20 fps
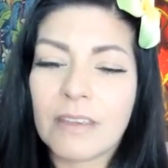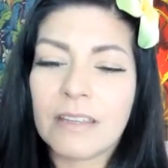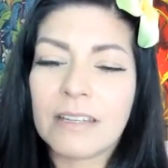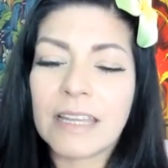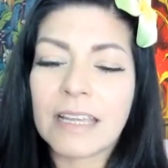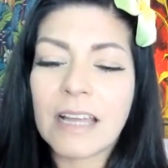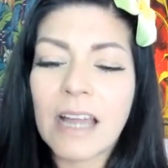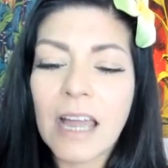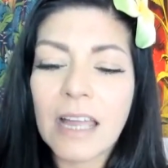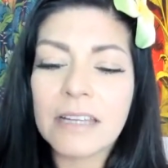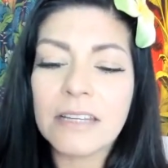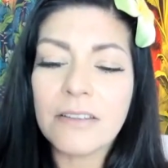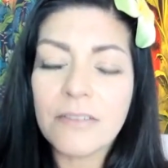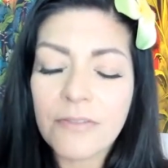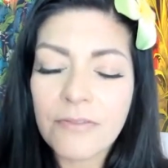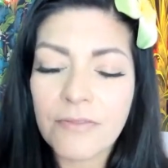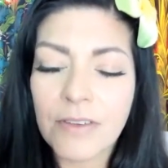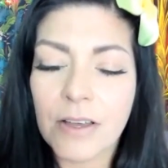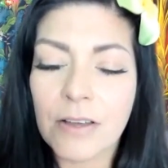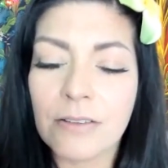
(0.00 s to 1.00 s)
And I kind of
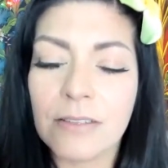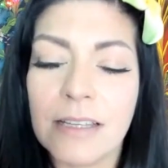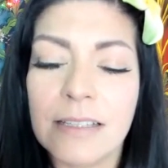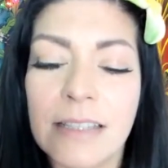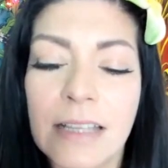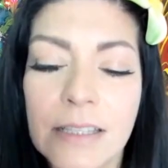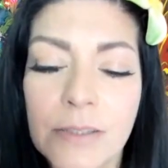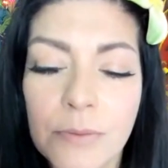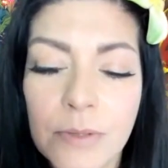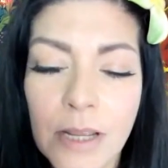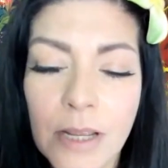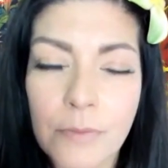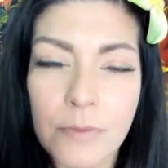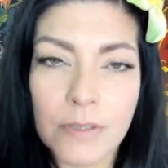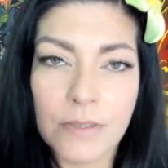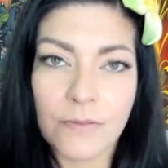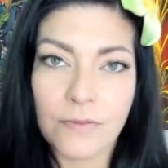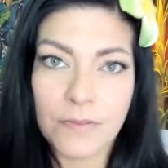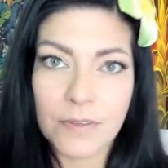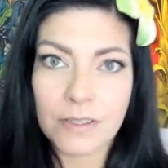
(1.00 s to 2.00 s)
felt like that's what I
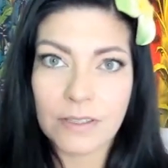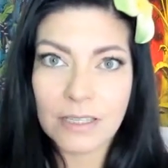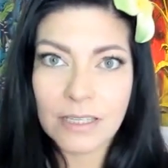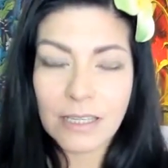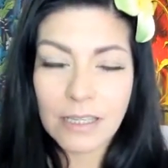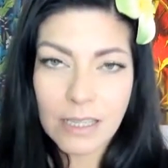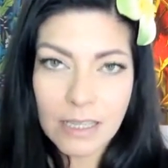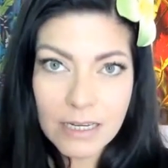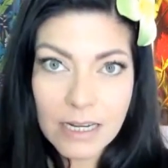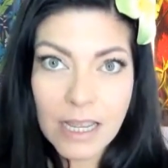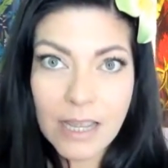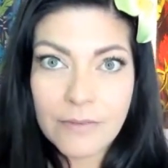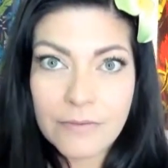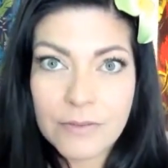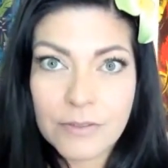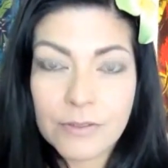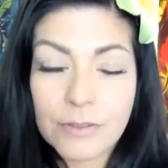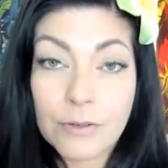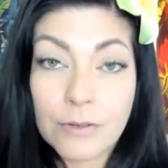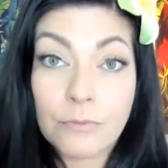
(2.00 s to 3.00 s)
was feeling again
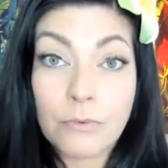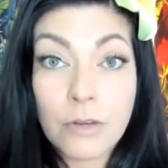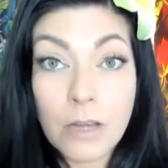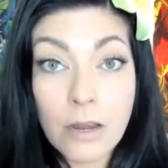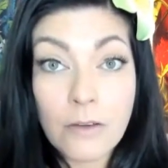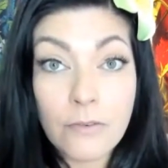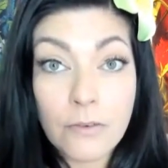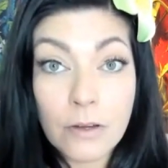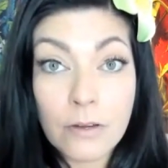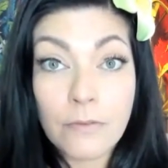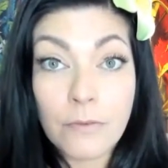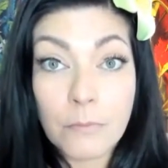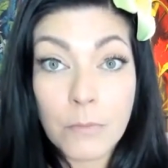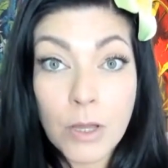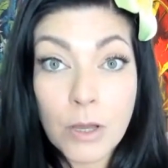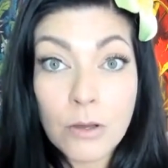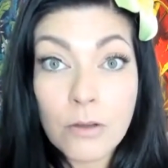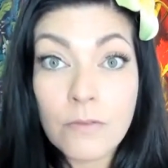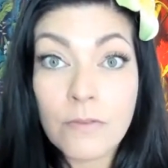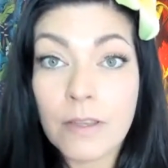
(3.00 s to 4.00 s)
after recovering from
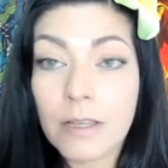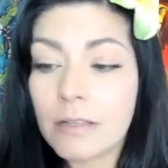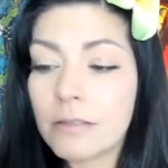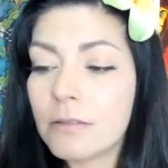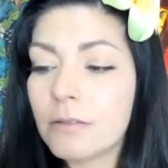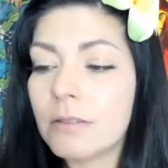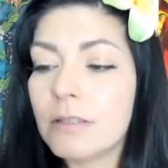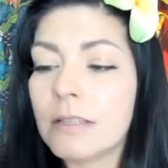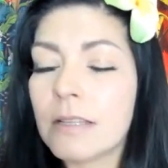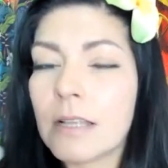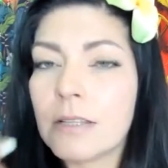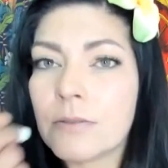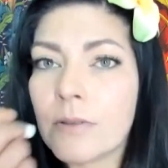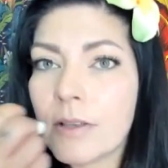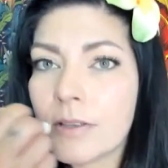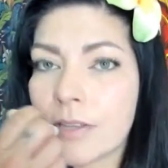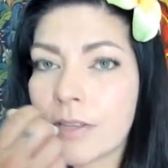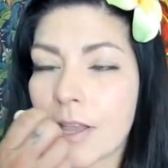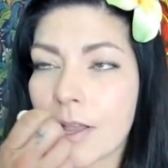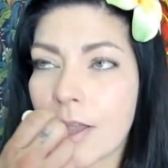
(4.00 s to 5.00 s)
COVID. So then that's why
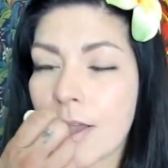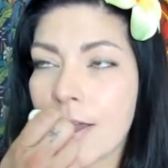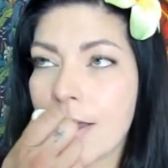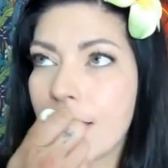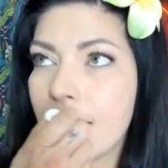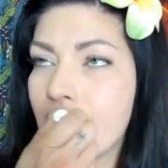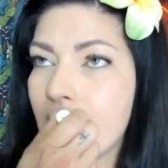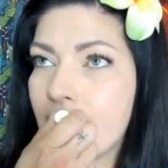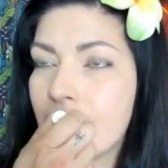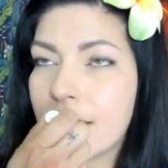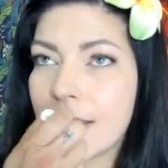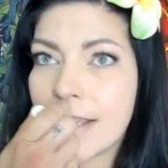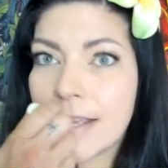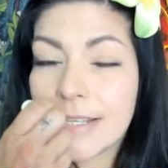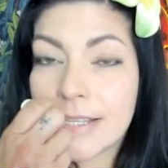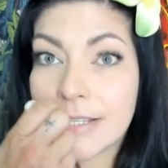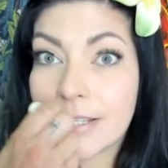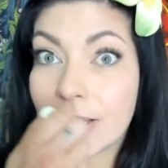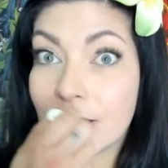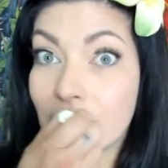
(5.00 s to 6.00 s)
I was like, is
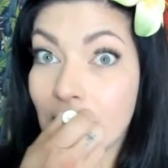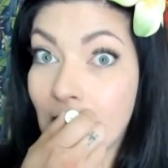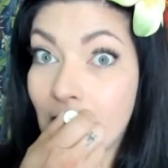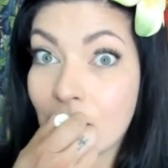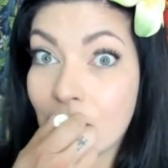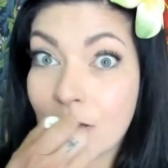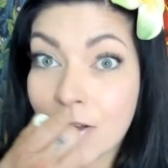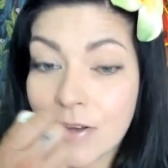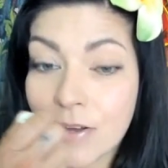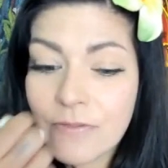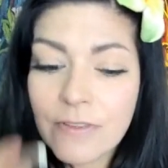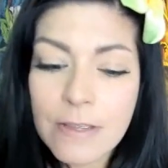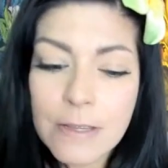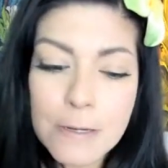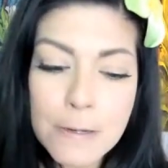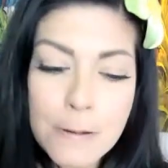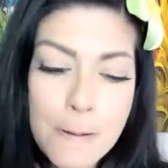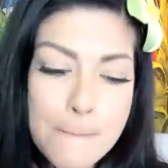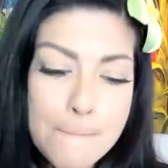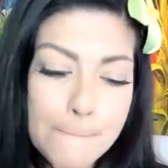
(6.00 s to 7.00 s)
it the long
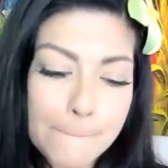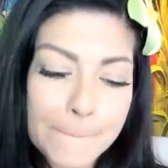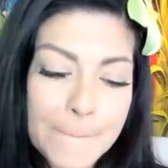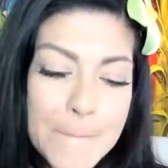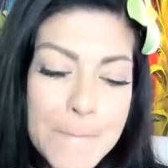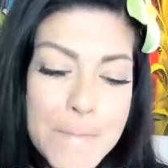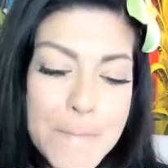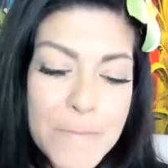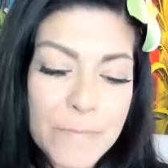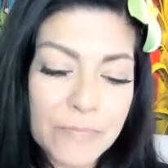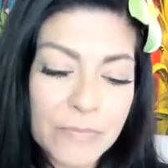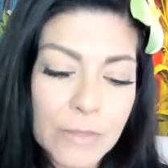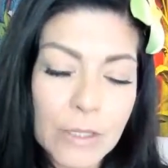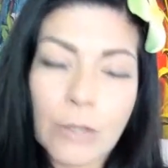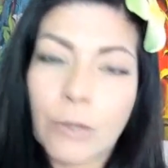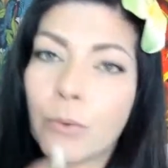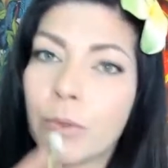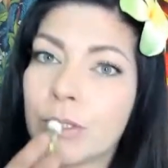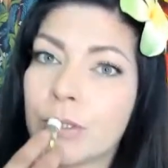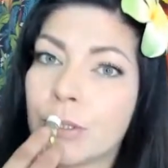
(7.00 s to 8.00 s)
COVID?
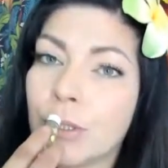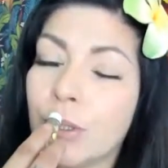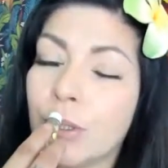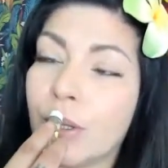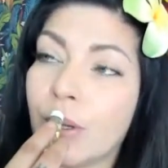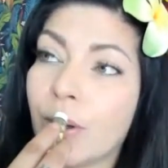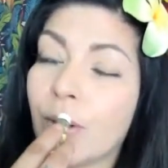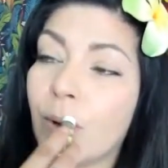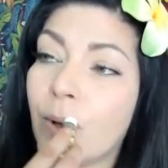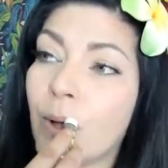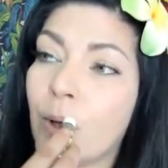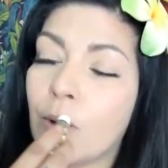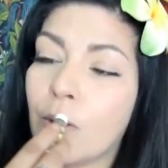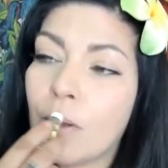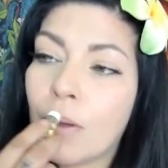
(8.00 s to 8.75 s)
Like, what's the deal?